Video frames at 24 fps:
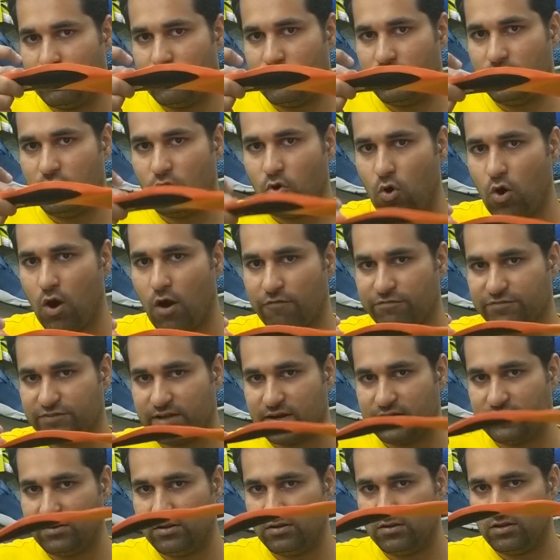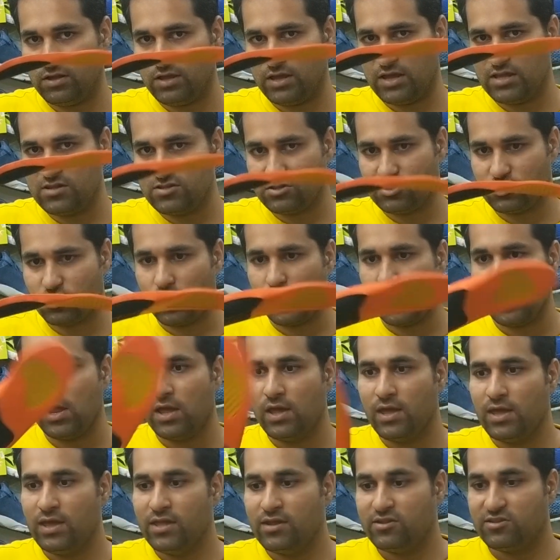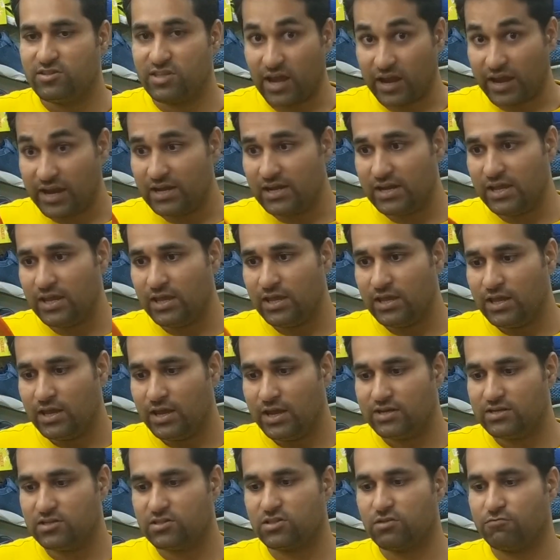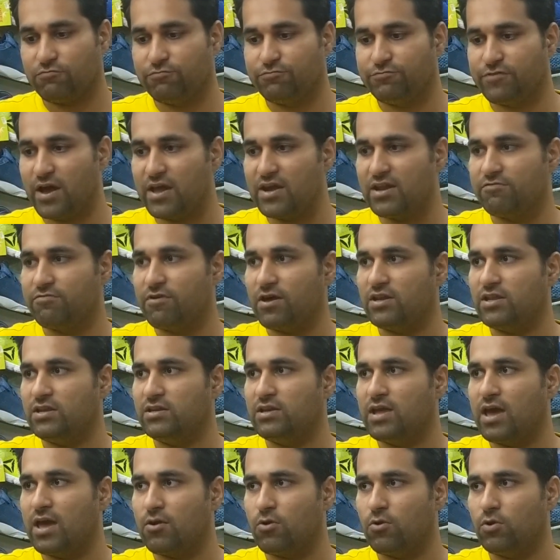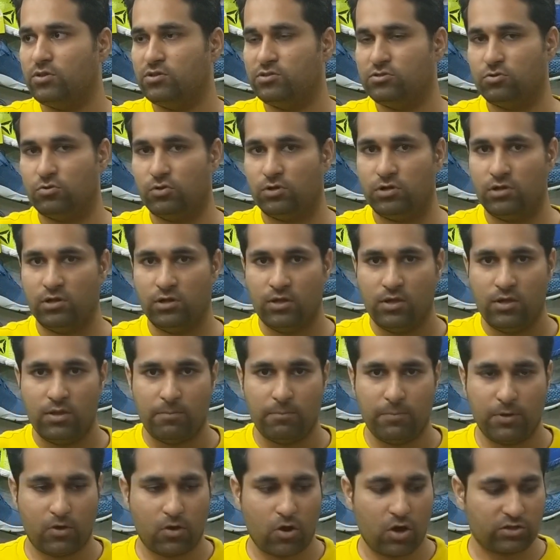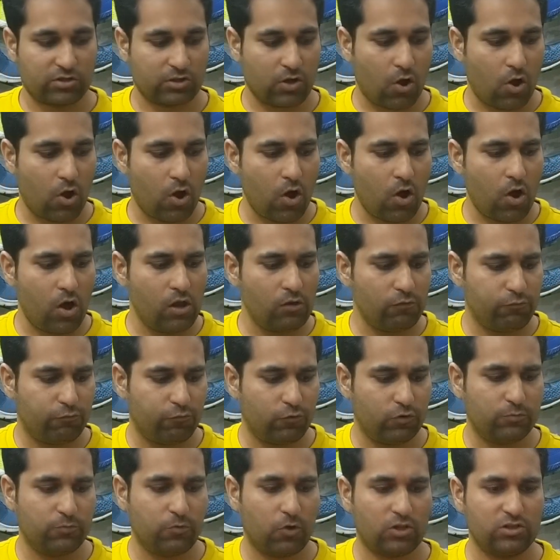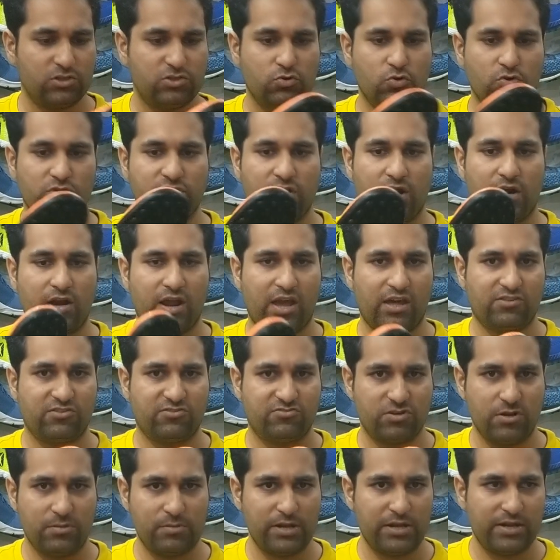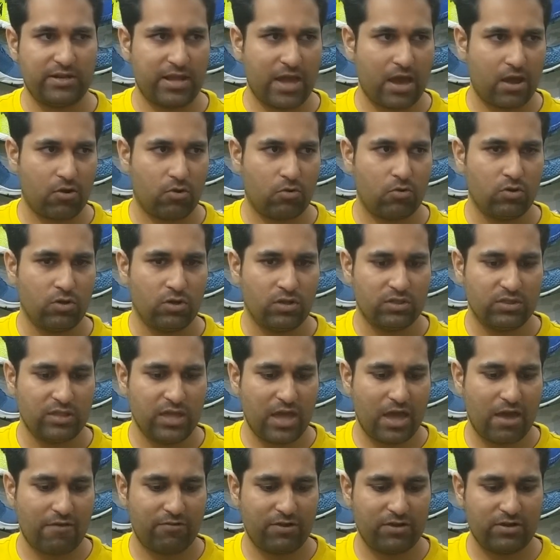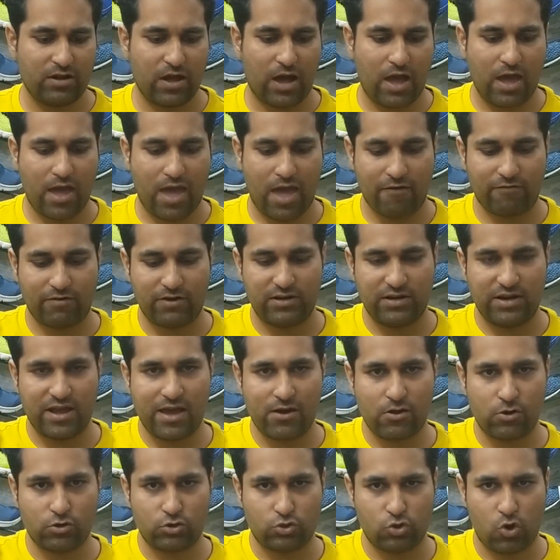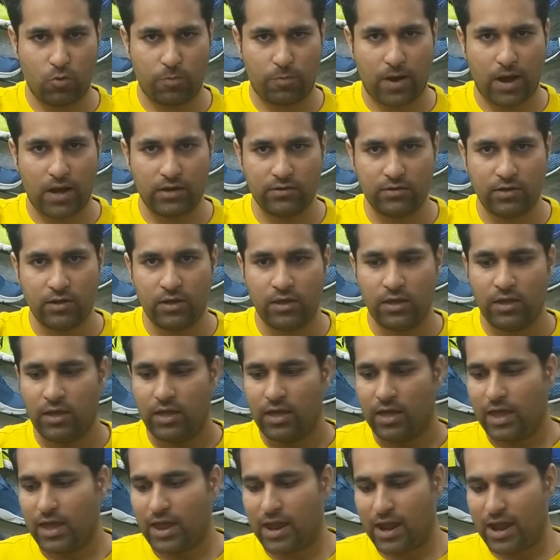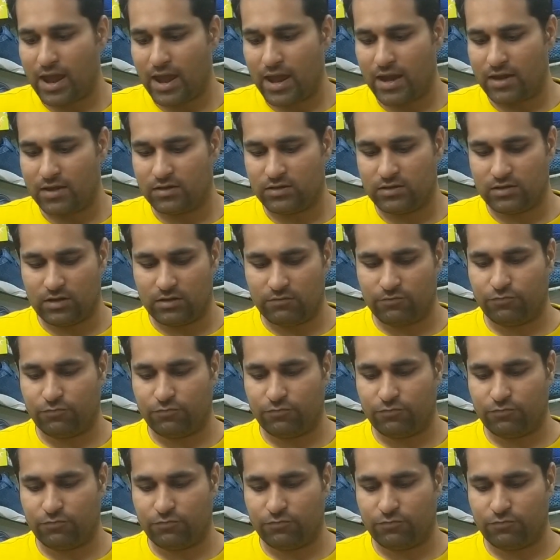low offset insole. Secondly, it is a very, very narrow insole, because all football shoes are extremely narrow. They have a narrow toe part, and